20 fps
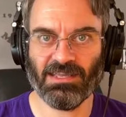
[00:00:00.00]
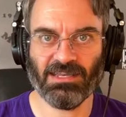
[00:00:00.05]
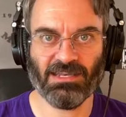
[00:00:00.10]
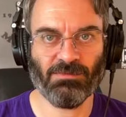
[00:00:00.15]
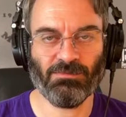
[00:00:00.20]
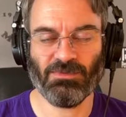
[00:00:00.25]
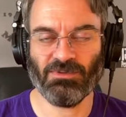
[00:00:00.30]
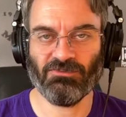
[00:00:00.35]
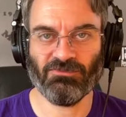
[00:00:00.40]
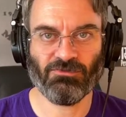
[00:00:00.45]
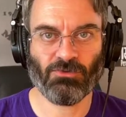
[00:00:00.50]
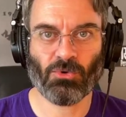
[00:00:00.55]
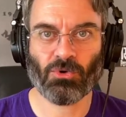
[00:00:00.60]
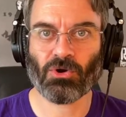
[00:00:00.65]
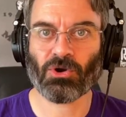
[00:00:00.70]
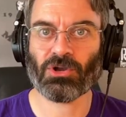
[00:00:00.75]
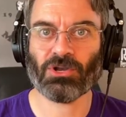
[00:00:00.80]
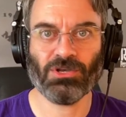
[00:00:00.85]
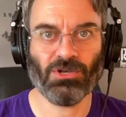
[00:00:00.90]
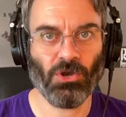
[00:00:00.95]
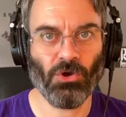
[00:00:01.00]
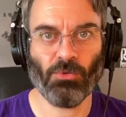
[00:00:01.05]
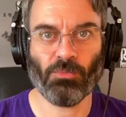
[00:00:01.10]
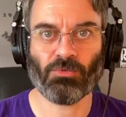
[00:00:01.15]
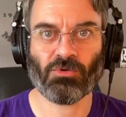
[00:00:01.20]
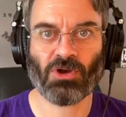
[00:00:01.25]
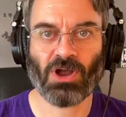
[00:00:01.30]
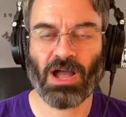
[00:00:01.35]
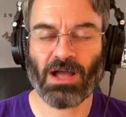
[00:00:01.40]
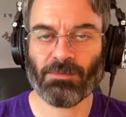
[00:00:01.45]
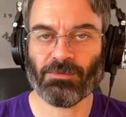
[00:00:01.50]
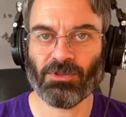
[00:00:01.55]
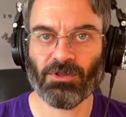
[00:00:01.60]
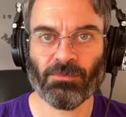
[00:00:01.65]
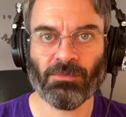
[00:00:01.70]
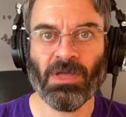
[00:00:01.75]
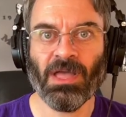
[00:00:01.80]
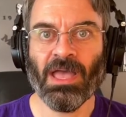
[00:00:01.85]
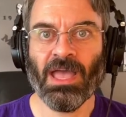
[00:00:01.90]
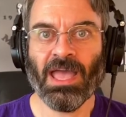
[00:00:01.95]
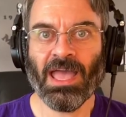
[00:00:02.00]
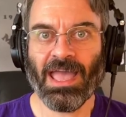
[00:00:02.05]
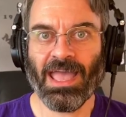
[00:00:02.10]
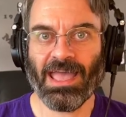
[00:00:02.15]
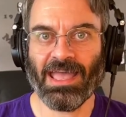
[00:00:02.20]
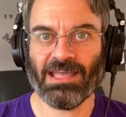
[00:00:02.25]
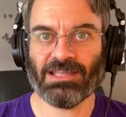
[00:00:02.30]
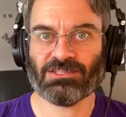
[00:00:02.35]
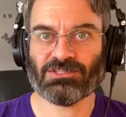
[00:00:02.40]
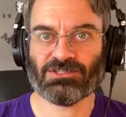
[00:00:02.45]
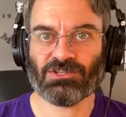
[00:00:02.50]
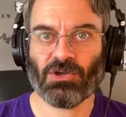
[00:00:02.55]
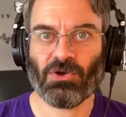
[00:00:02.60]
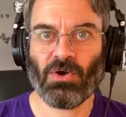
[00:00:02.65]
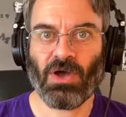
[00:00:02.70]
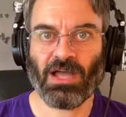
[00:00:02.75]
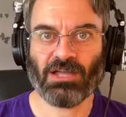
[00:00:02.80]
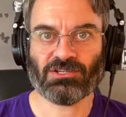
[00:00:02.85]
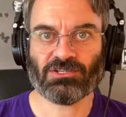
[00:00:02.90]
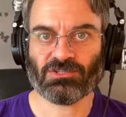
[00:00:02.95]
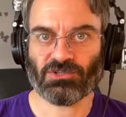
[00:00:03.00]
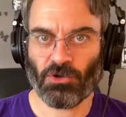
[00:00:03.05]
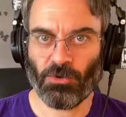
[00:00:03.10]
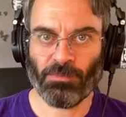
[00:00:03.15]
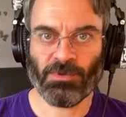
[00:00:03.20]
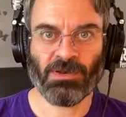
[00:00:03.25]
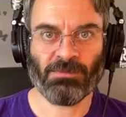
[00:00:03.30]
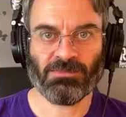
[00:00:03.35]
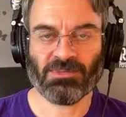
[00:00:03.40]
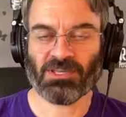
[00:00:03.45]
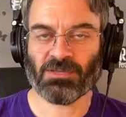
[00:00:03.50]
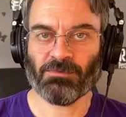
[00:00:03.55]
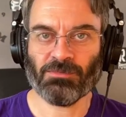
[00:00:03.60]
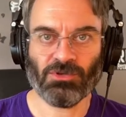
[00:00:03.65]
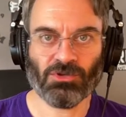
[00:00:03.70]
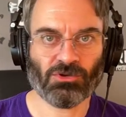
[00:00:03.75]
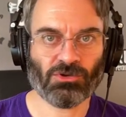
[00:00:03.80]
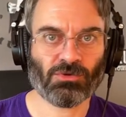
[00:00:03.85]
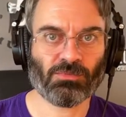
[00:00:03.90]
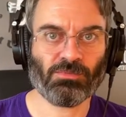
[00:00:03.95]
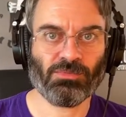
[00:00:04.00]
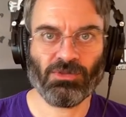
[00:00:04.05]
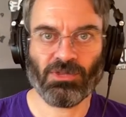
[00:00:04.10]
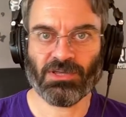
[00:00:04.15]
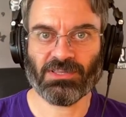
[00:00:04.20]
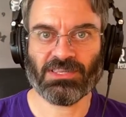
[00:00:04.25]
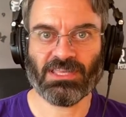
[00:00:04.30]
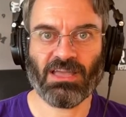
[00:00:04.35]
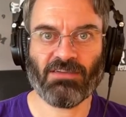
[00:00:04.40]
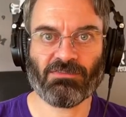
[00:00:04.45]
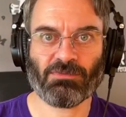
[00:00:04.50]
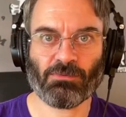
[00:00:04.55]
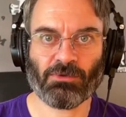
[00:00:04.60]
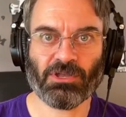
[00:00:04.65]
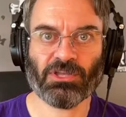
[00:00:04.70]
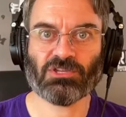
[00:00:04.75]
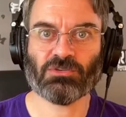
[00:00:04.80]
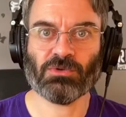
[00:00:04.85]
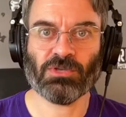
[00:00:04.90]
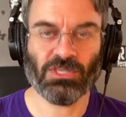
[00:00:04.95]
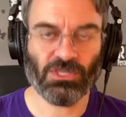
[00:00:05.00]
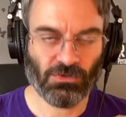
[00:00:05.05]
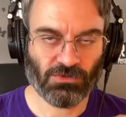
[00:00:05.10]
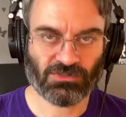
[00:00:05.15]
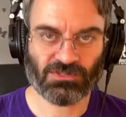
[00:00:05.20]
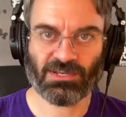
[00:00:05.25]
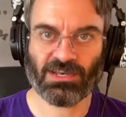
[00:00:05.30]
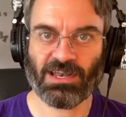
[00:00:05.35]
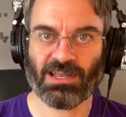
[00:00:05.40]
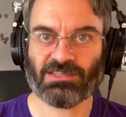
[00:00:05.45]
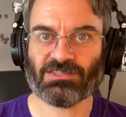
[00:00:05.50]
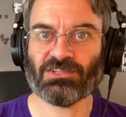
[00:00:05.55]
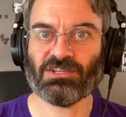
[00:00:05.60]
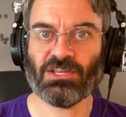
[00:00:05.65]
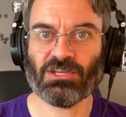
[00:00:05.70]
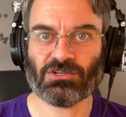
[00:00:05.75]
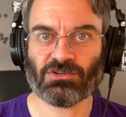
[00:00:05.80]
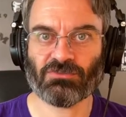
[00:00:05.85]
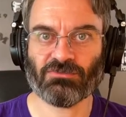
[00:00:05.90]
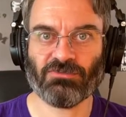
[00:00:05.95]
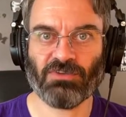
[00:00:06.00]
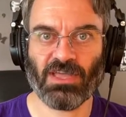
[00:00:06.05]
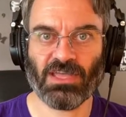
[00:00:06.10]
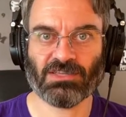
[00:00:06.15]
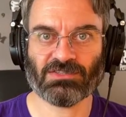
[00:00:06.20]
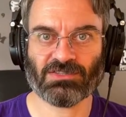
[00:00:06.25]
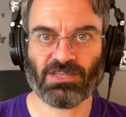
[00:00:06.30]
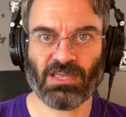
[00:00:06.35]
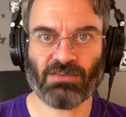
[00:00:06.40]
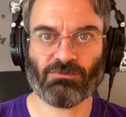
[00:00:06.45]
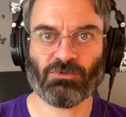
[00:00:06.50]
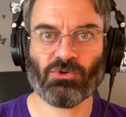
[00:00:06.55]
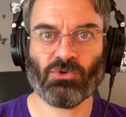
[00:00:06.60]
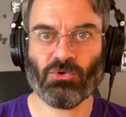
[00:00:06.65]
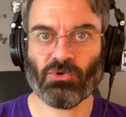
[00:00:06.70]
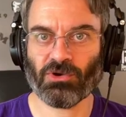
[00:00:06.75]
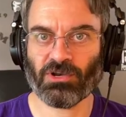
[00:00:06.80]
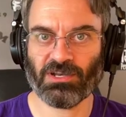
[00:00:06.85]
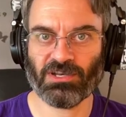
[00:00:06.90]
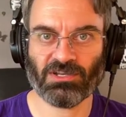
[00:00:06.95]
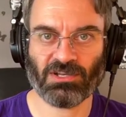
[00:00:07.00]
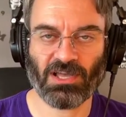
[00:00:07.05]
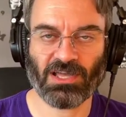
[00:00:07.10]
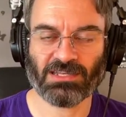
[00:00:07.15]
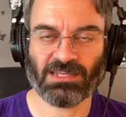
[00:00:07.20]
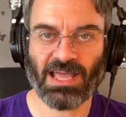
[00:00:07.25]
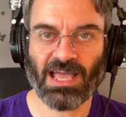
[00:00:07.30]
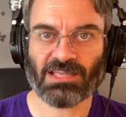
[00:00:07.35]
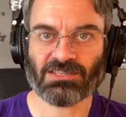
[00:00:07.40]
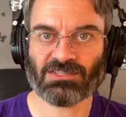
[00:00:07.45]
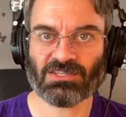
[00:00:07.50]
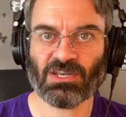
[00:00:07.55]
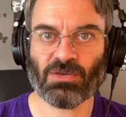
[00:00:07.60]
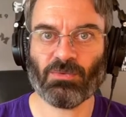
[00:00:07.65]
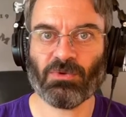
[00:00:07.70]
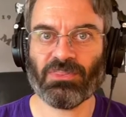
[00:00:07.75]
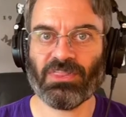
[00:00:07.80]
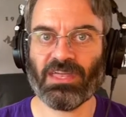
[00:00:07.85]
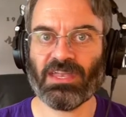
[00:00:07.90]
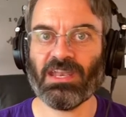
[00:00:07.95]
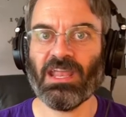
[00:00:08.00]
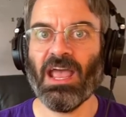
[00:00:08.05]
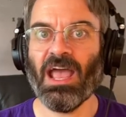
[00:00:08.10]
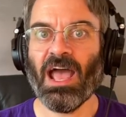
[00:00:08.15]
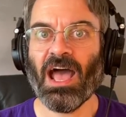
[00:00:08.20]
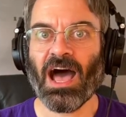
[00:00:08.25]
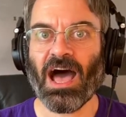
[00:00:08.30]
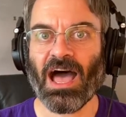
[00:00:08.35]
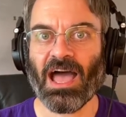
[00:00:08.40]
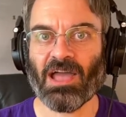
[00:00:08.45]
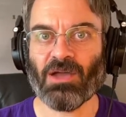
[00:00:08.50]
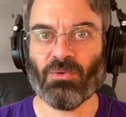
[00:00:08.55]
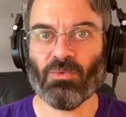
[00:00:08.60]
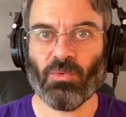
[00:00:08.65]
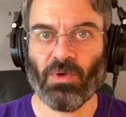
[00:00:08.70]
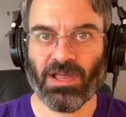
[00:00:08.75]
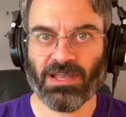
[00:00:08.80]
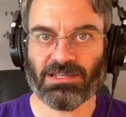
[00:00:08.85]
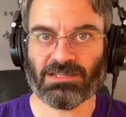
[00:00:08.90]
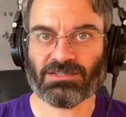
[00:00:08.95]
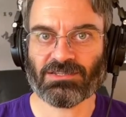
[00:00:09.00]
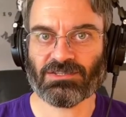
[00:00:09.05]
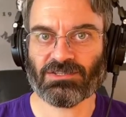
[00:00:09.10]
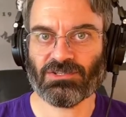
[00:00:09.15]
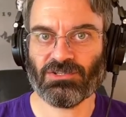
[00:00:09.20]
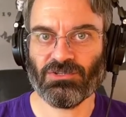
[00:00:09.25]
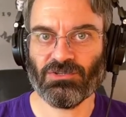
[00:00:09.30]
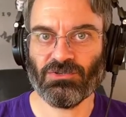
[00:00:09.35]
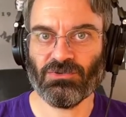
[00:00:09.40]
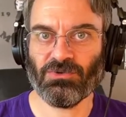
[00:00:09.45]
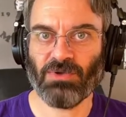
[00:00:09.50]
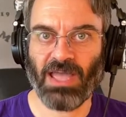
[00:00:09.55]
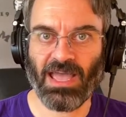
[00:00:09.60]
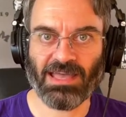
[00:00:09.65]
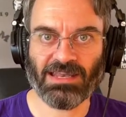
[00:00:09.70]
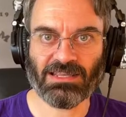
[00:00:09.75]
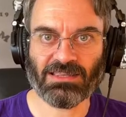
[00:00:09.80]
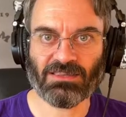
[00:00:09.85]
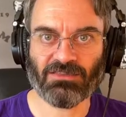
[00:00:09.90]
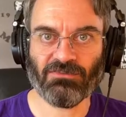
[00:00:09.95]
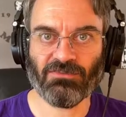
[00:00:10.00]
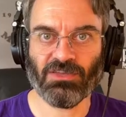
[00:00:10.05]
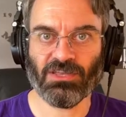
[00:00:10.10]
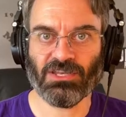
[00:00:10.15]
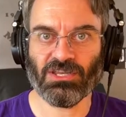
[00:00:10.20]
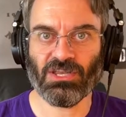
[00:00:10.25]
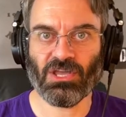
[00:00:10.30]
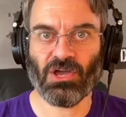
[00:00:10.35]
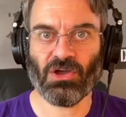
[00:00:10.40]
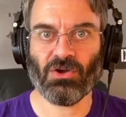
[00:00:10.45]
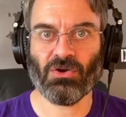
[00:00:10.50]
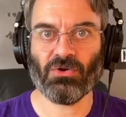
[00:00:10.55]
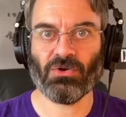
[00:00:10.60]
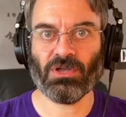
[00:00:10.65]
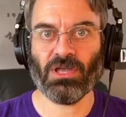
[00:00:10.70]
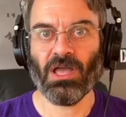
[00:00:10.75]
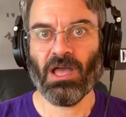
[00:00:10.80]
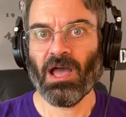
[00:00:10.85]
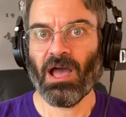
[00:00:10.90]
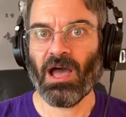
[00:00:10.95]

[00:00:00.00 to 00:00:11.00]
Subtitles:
in it before, no problem. And so I just opened up the computer, plugged the F3 into it, used it as an interface, and recorded into Audacity. Well, then I went to edit the video